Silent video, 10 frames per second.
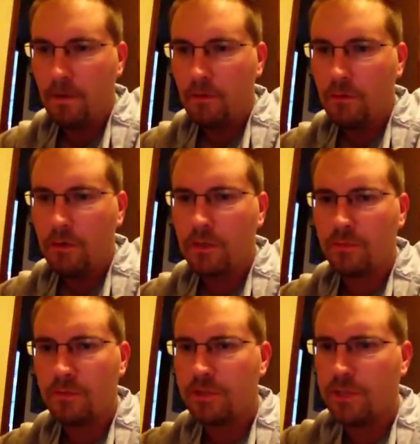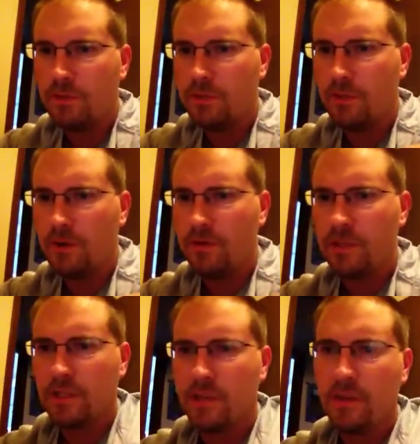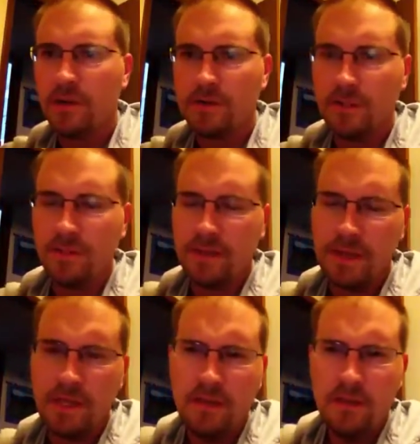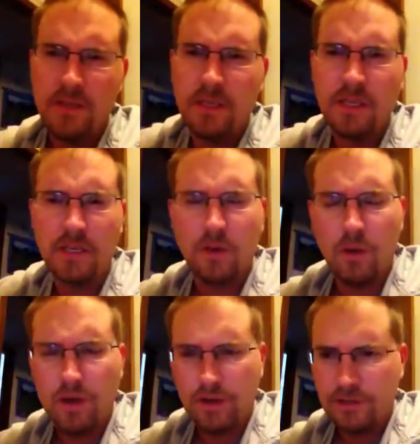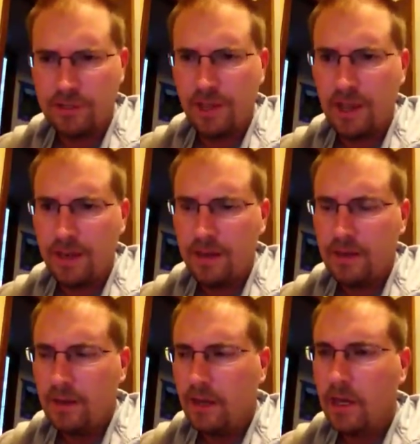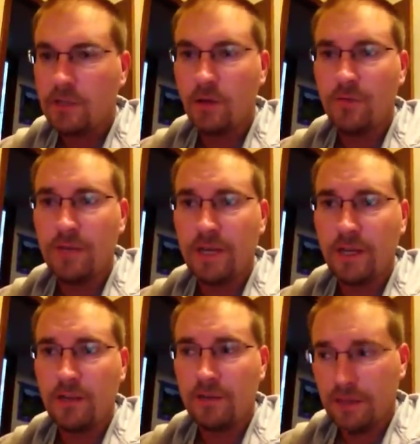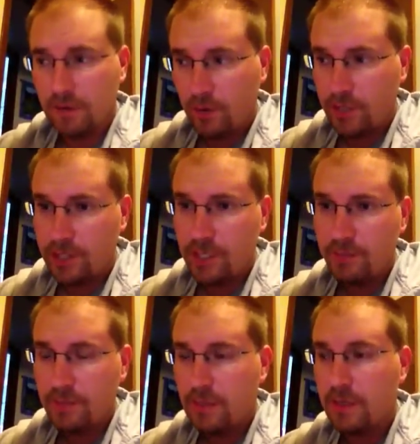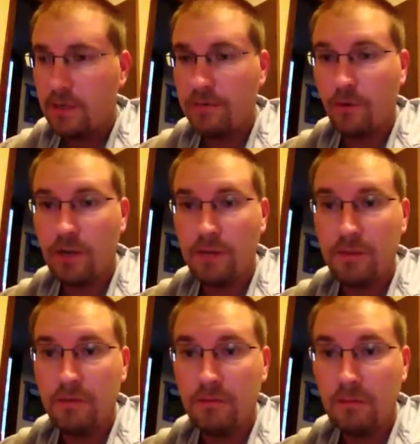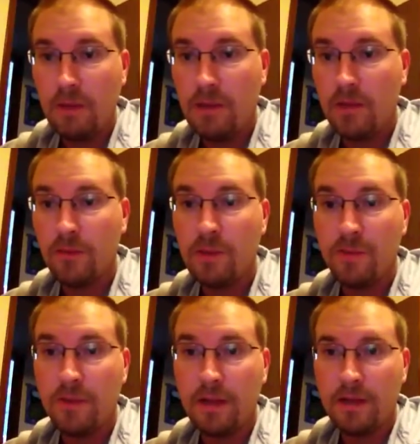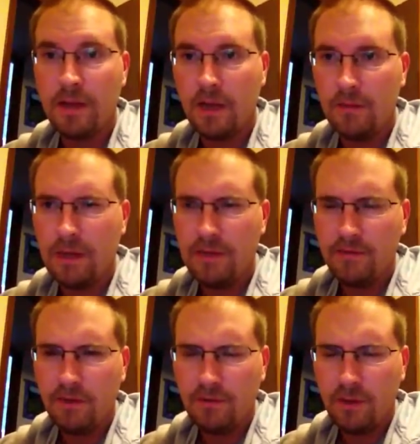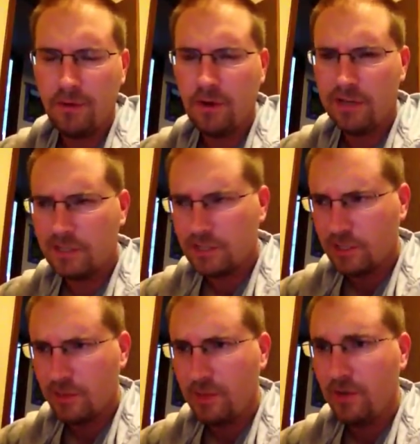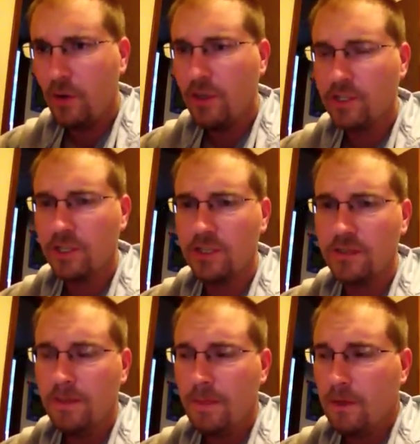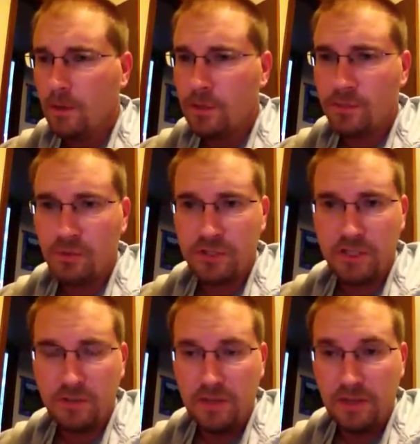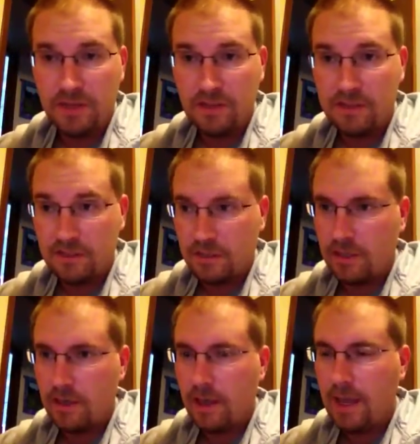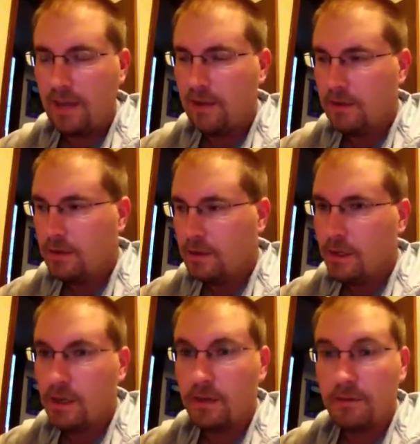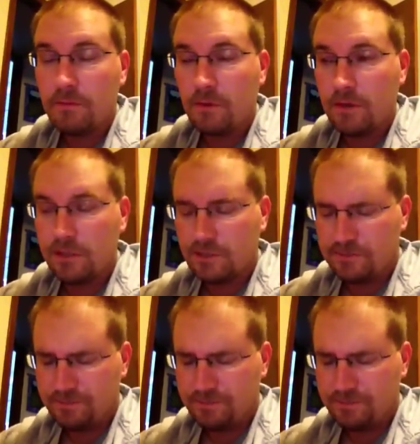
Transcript: was presented with somewhat of a dilemma or something that he, he didn't quite understand. Uh, so hopefully I can clear that question up uh, for him and maybe other people that um, have come across this dilemma. And the question was presented to me like this uh, Hey, Chris,